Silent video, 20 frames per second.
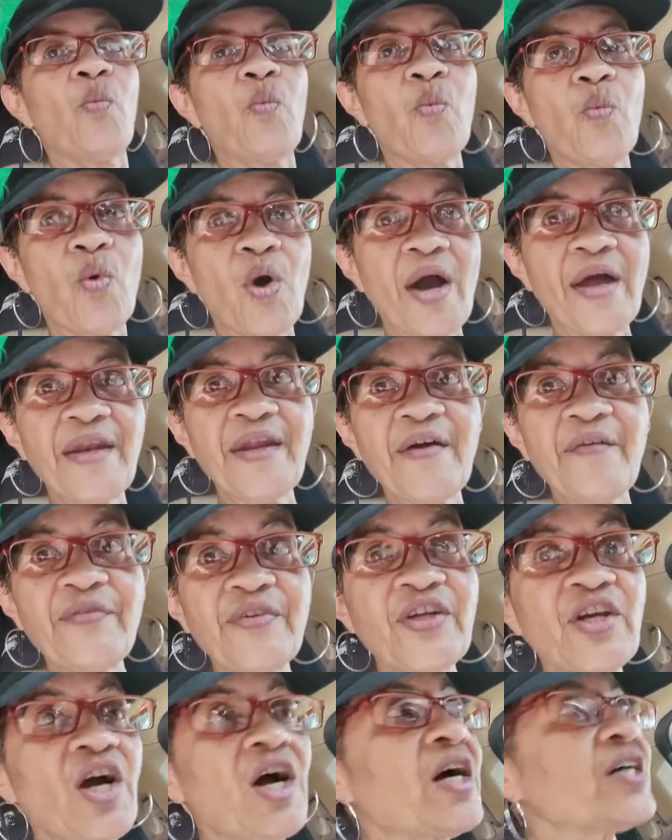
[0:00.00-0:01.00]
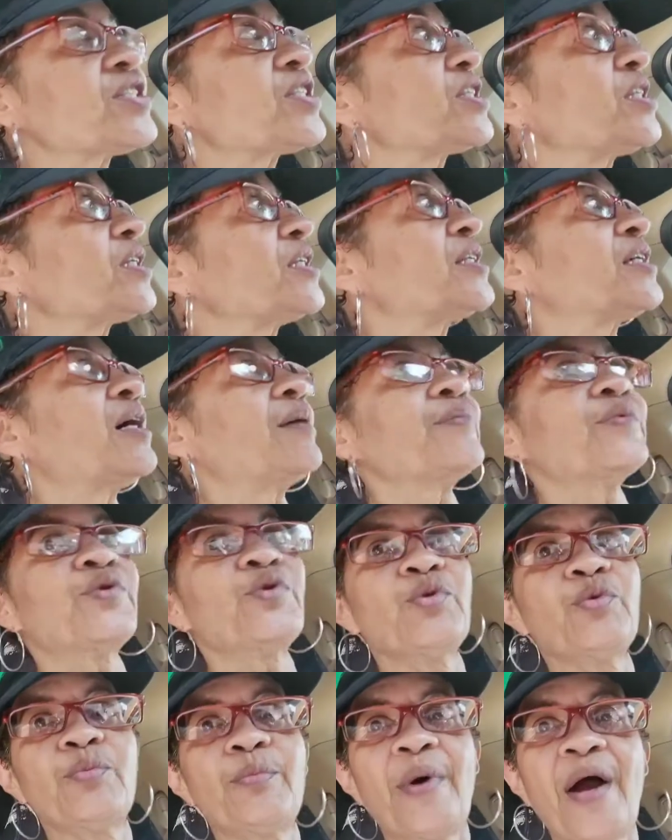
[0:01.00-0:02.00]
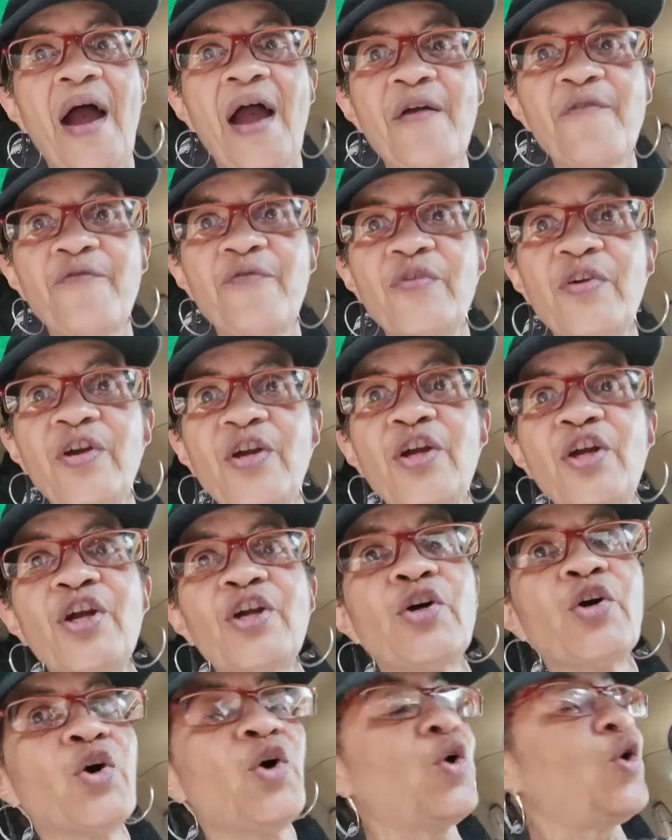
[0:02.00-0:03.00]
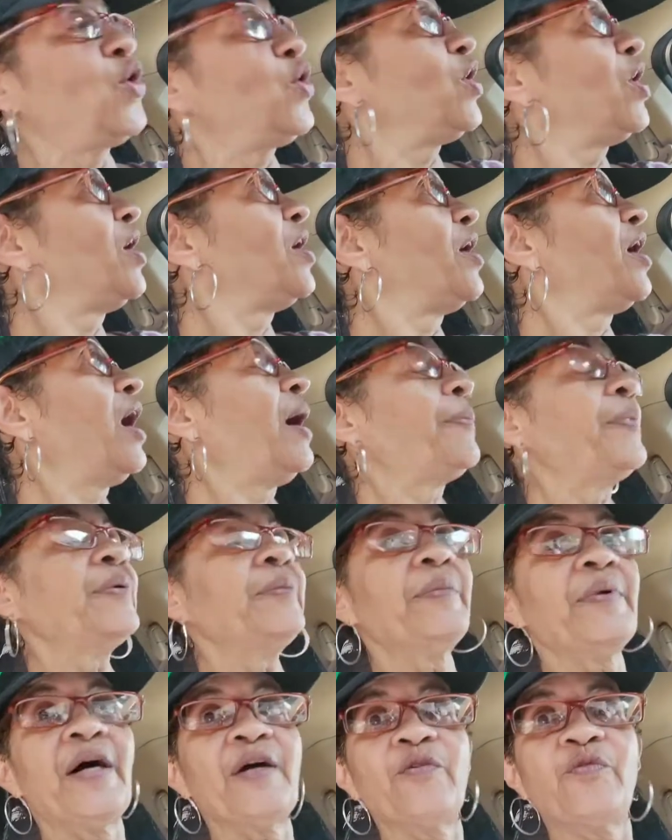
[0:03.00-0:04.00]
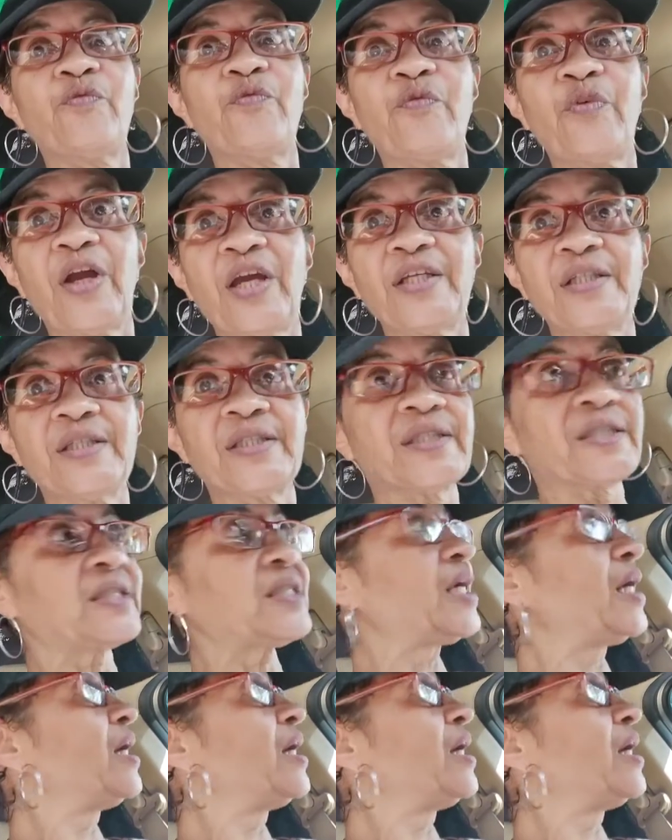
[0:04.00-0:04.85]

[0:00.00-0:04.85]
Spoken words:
one of y'all is gonna come to my vehicle up in my face,